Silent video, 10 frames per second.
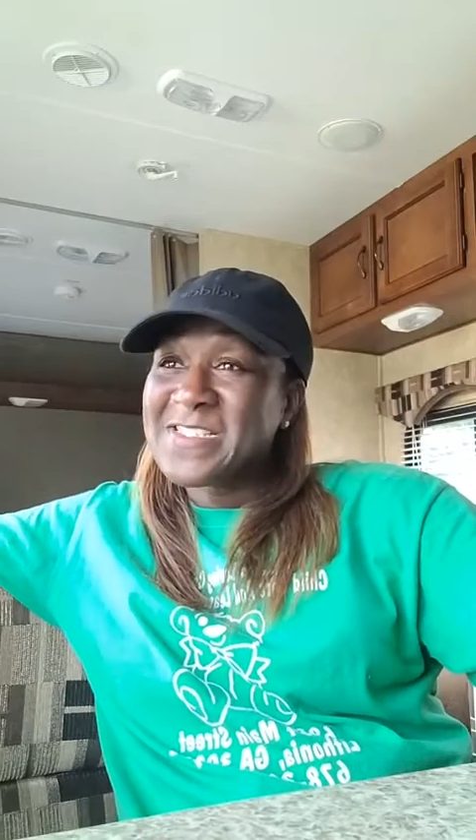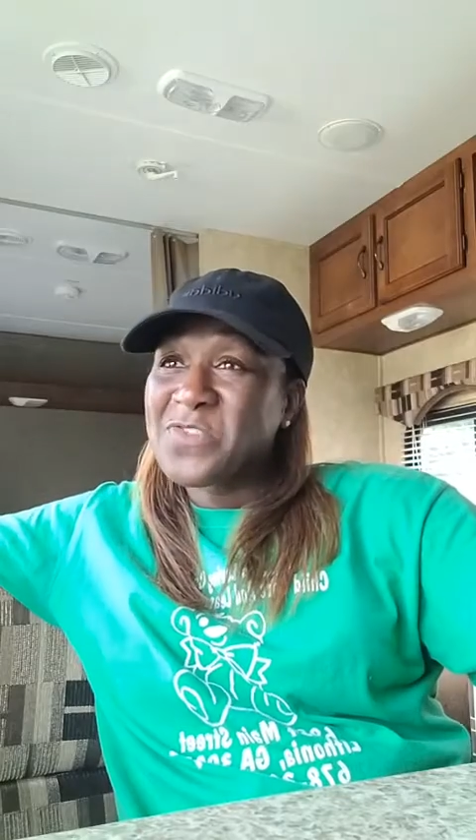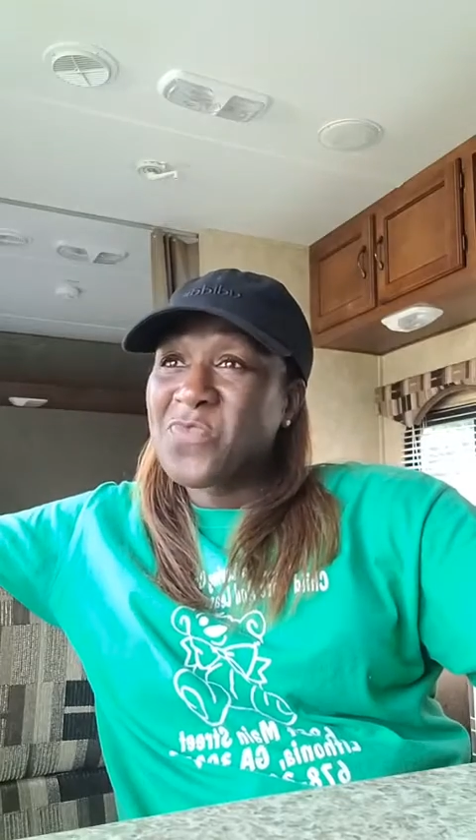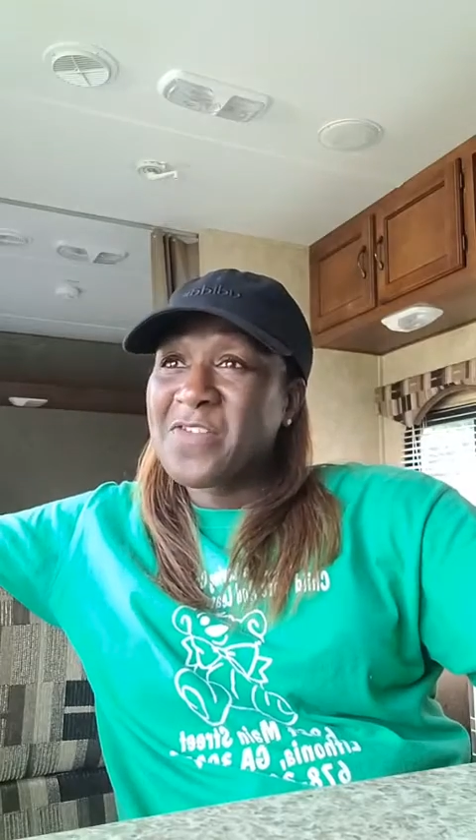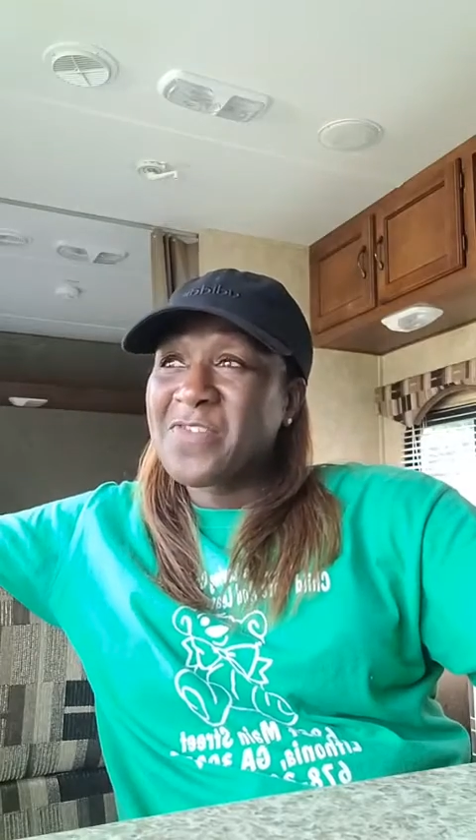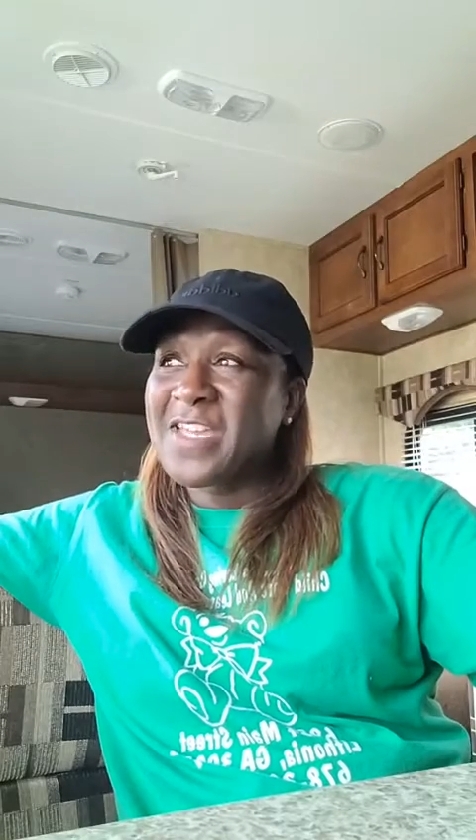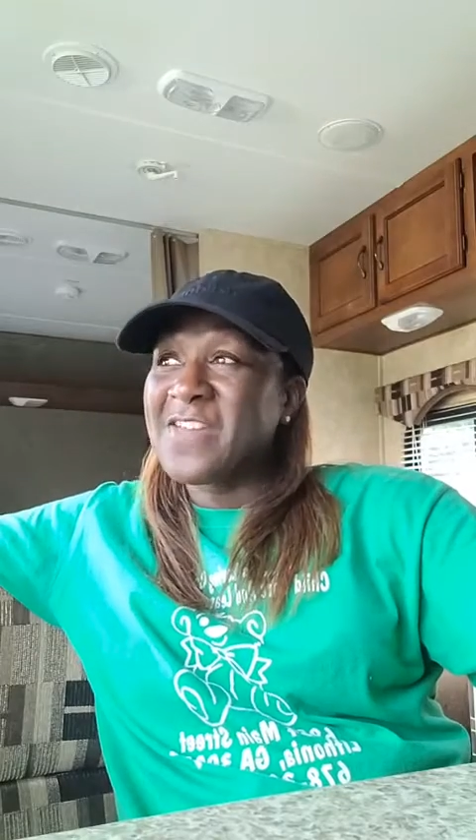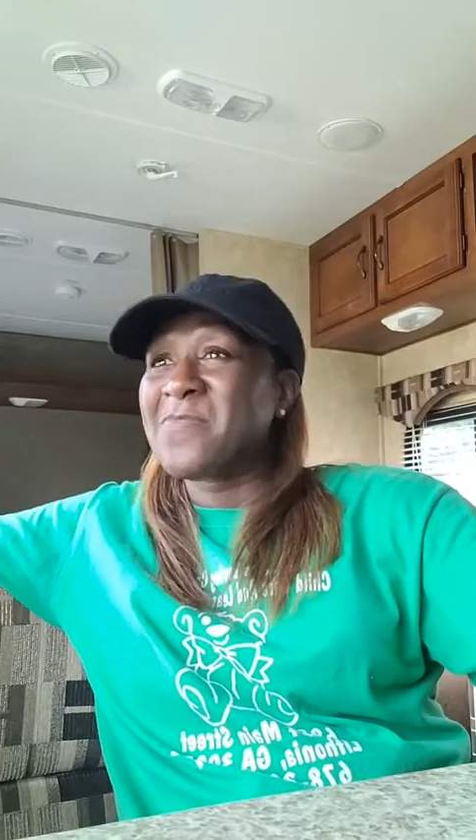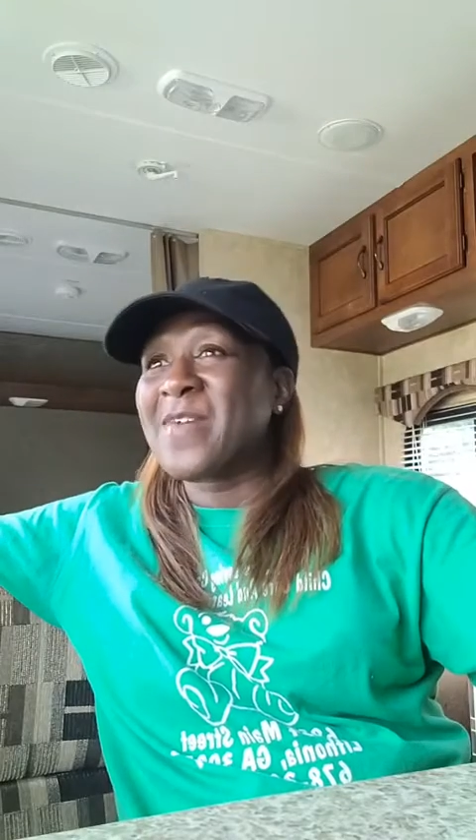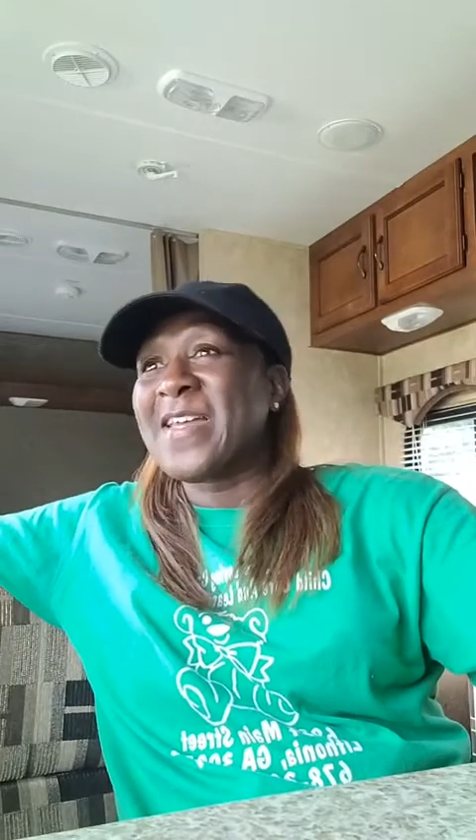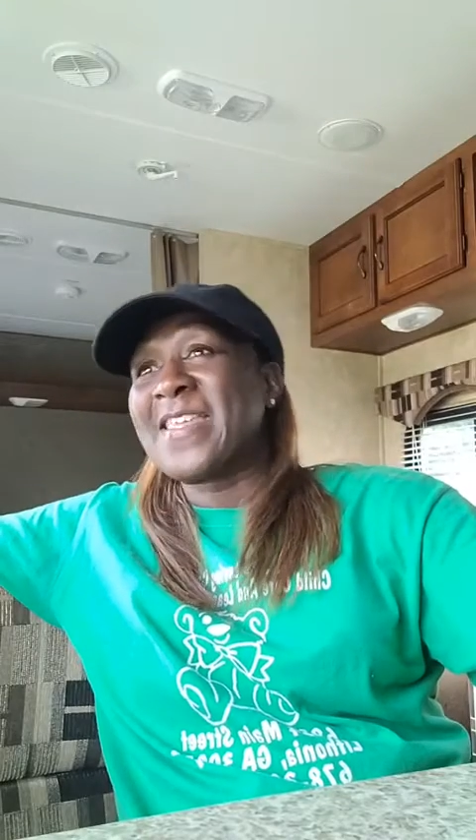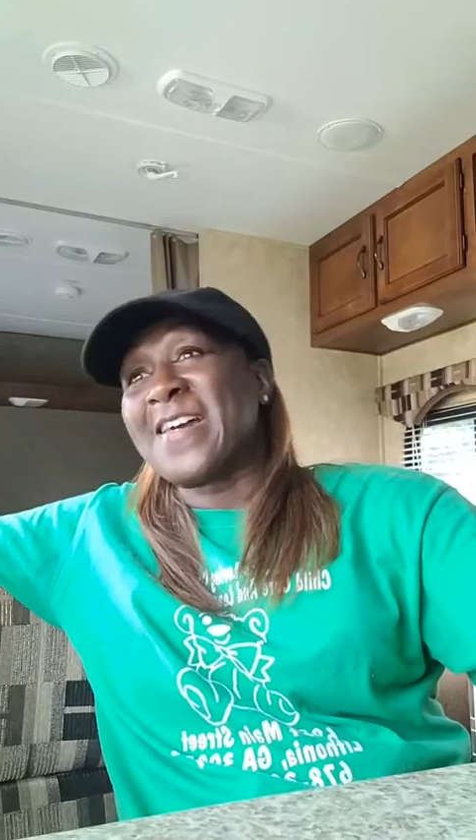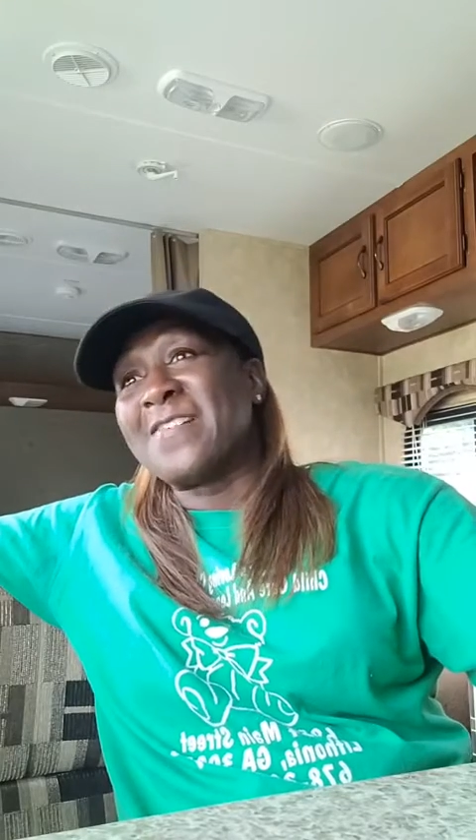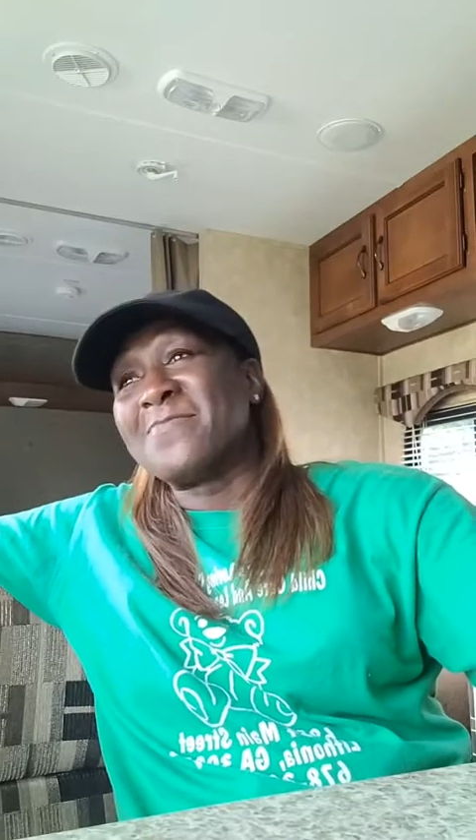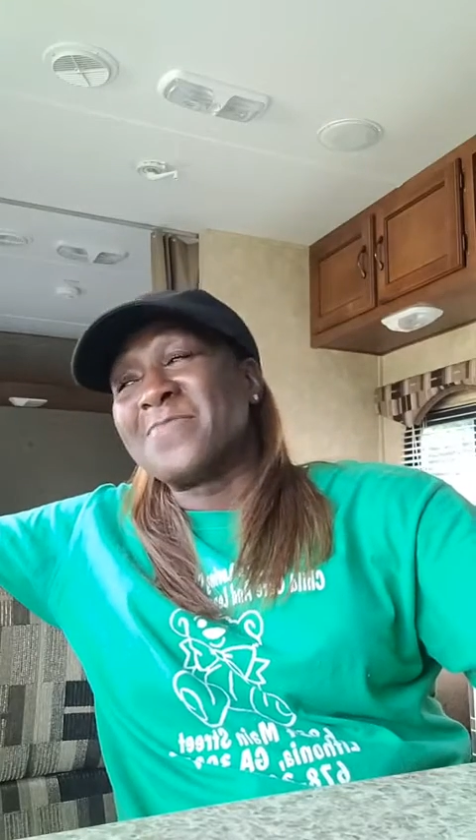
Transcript: to weary everybody out